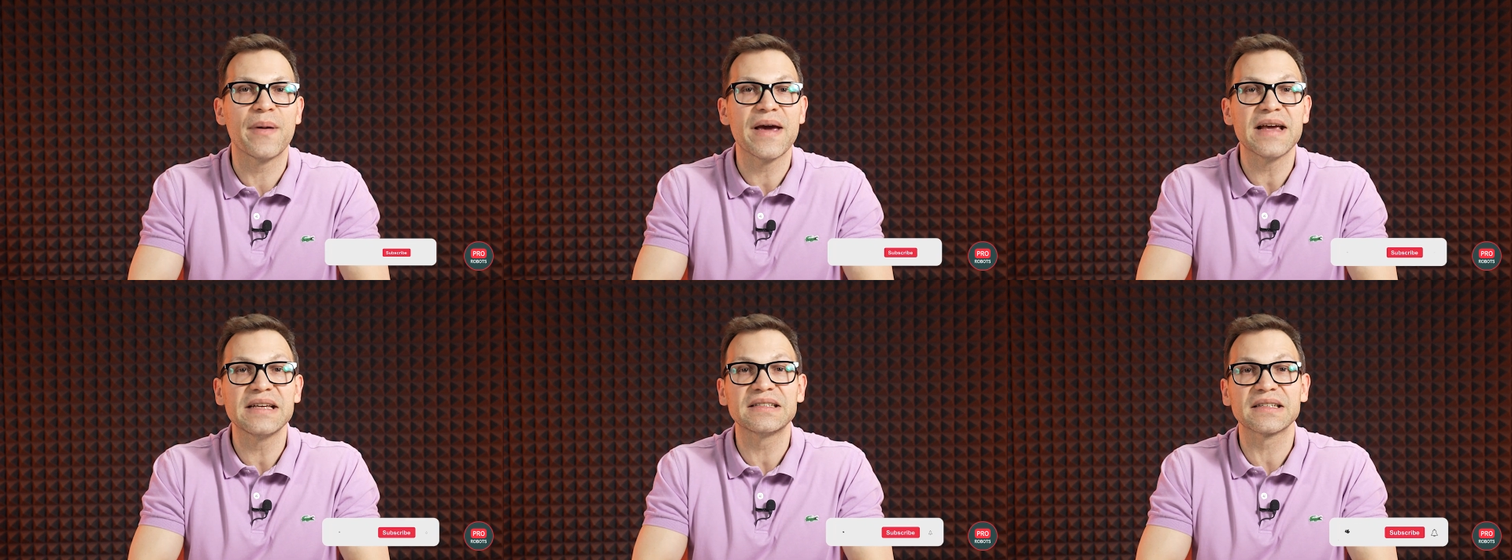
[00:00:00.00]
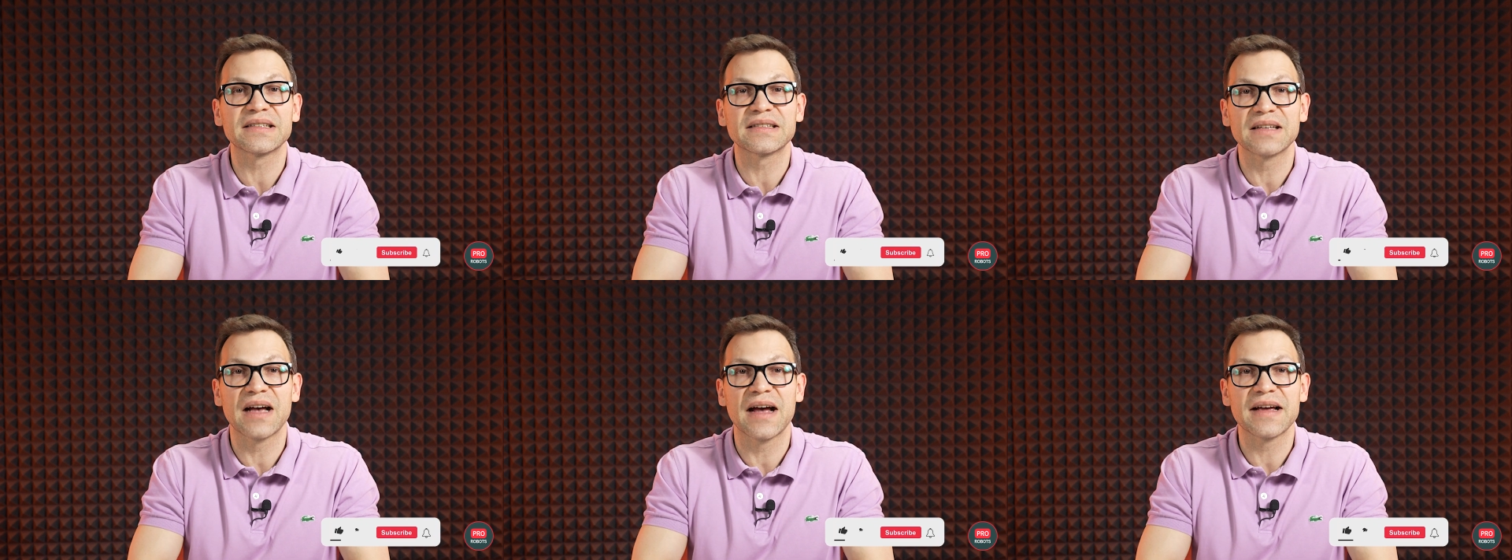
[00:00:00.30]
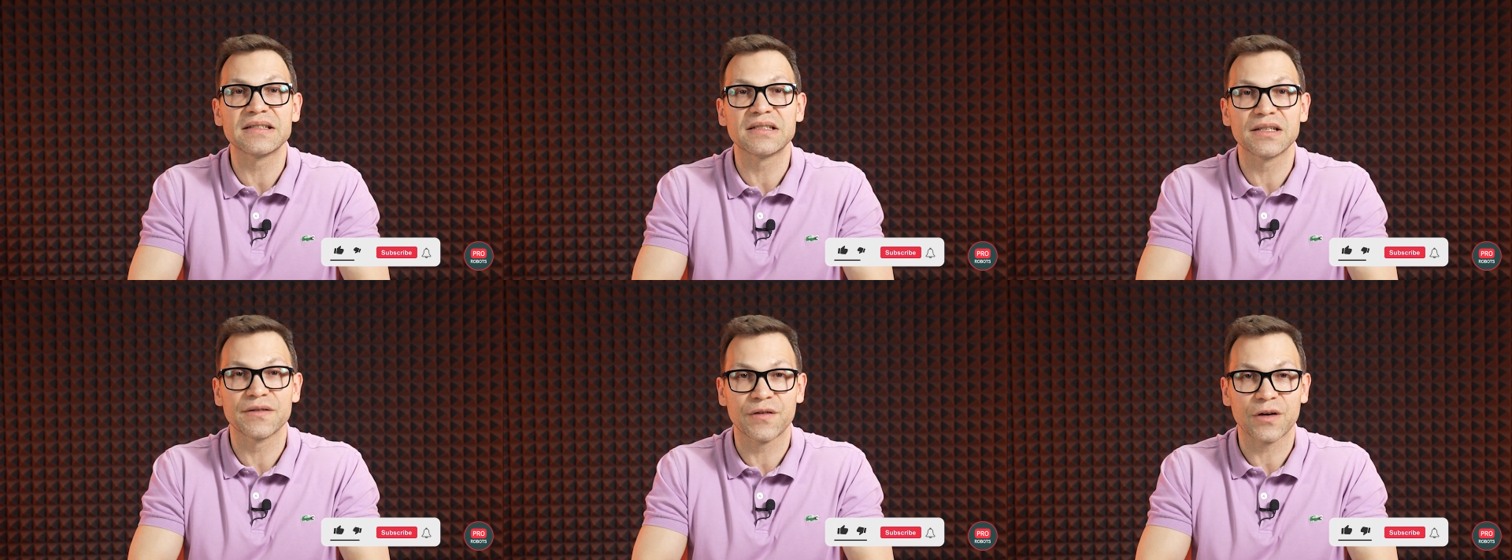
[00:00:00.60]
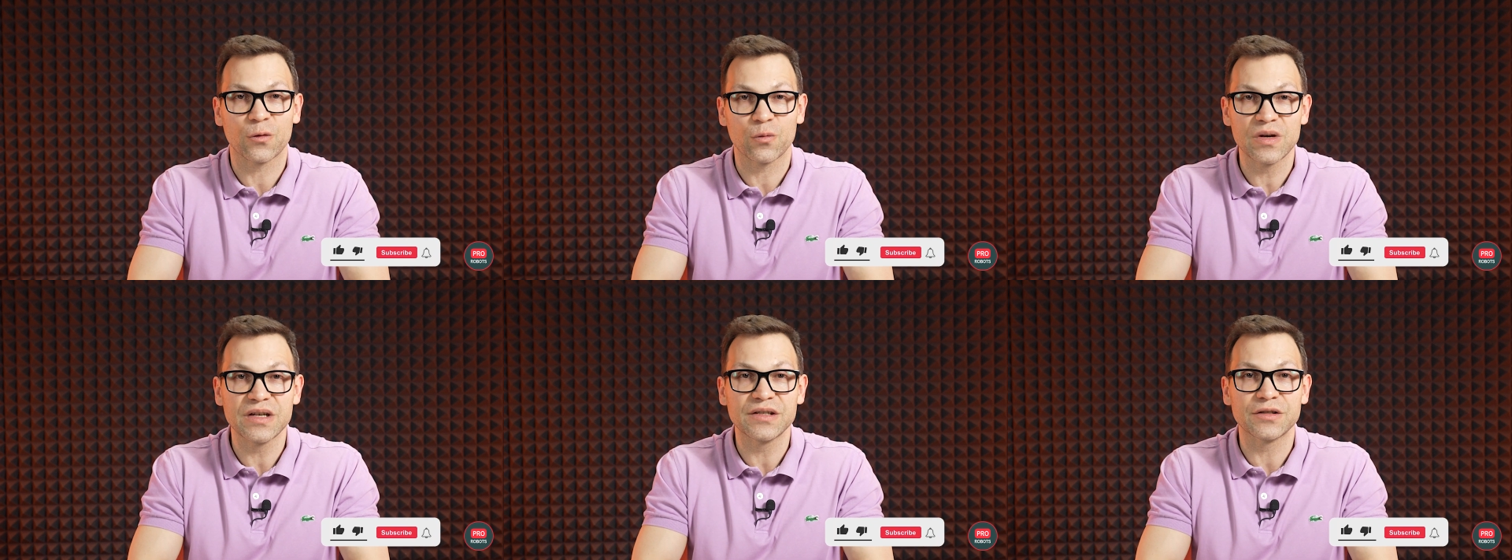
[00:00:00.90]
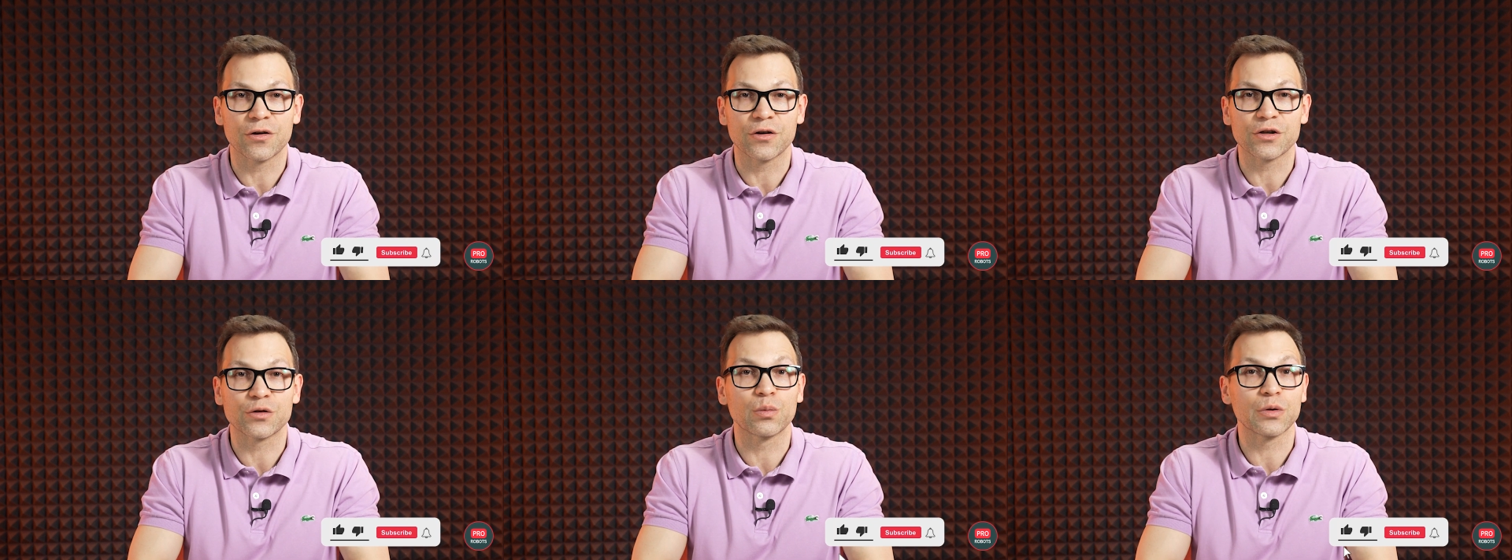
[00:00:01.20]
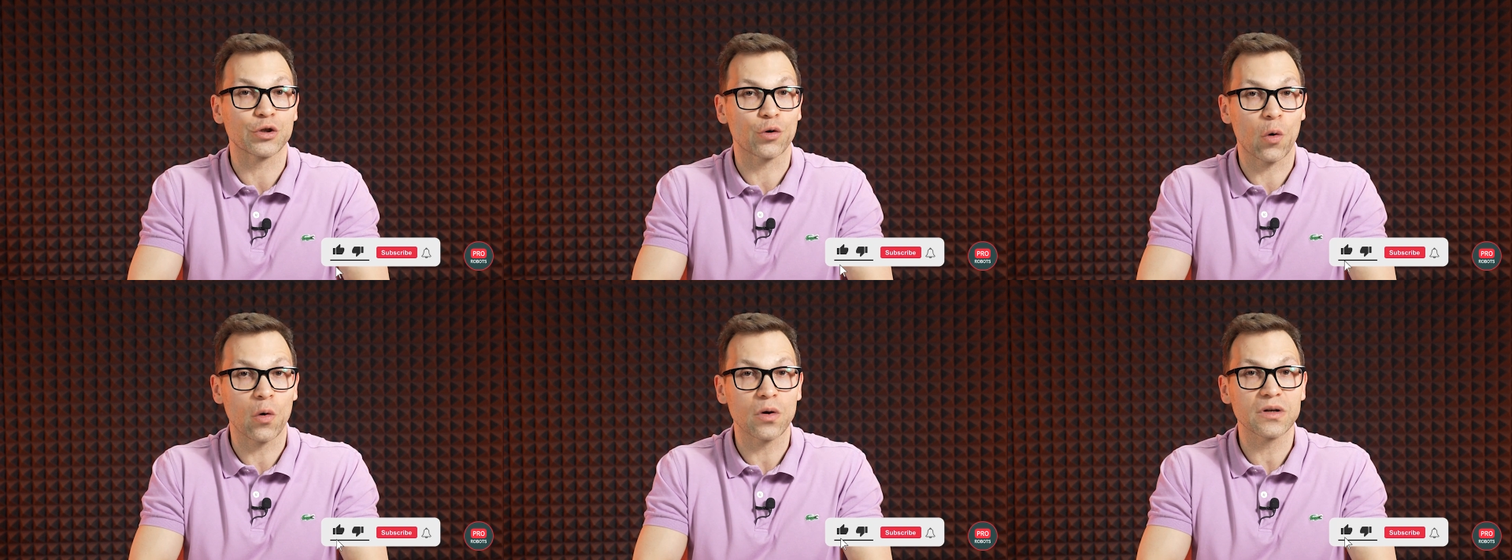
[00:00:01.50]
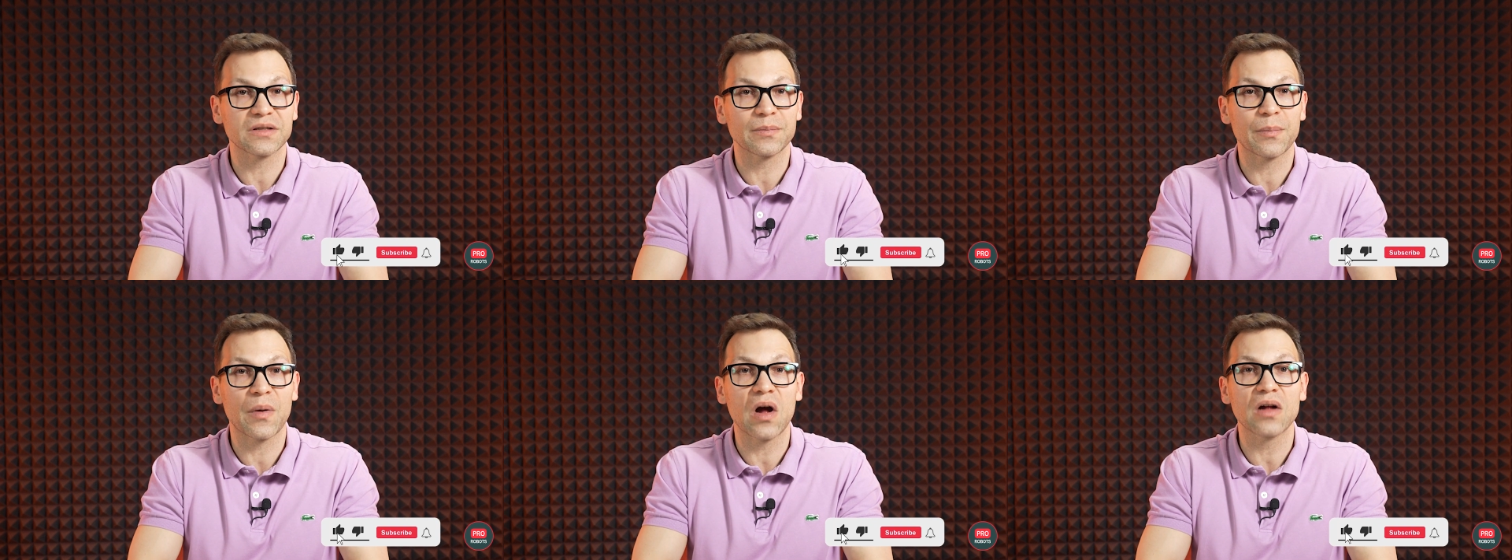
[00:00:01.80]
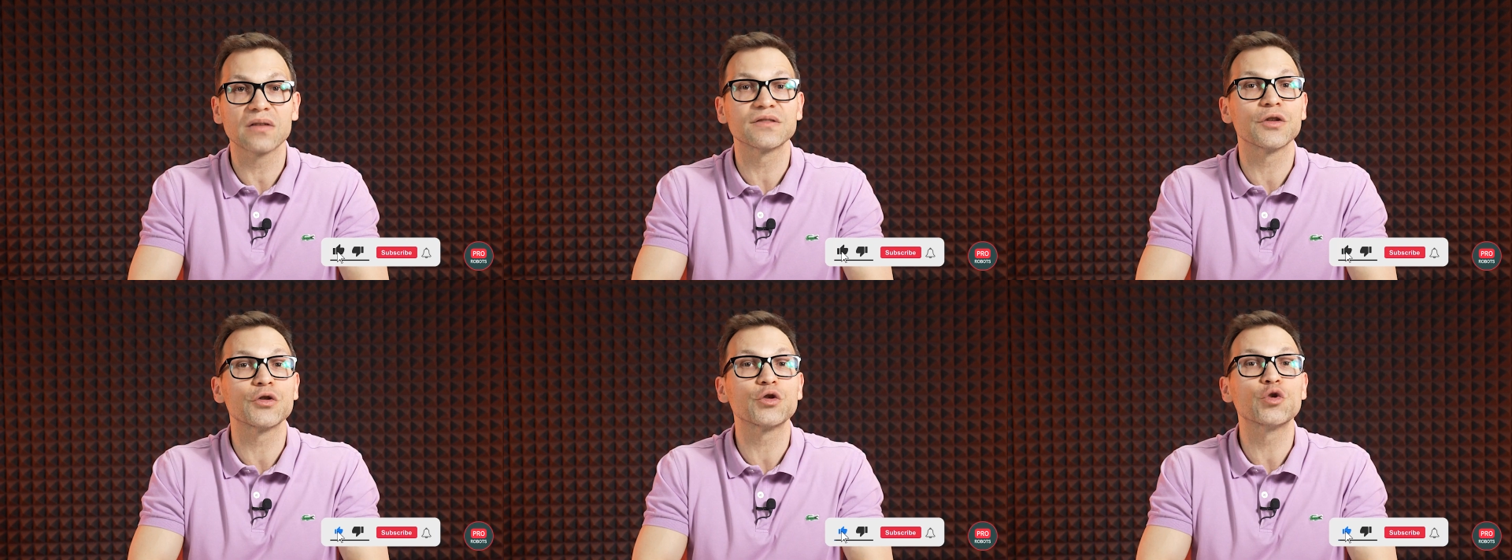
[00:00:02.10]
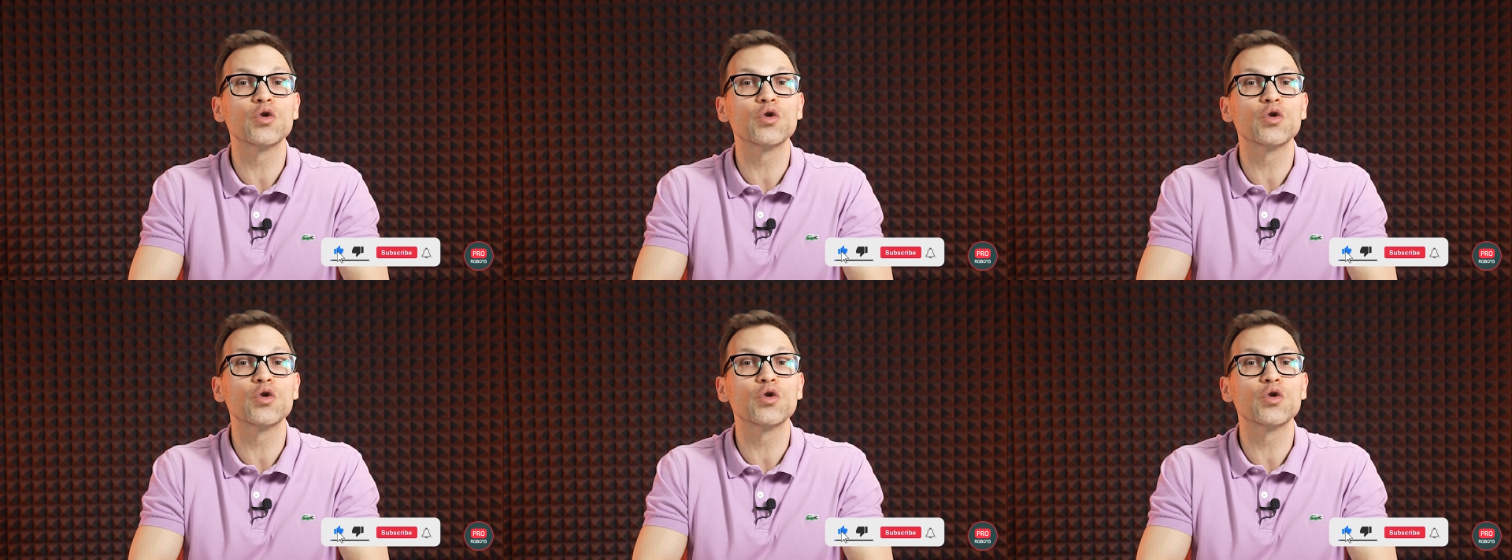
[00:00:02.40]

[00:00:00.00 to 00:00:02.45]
basic scientific research, which corresponds to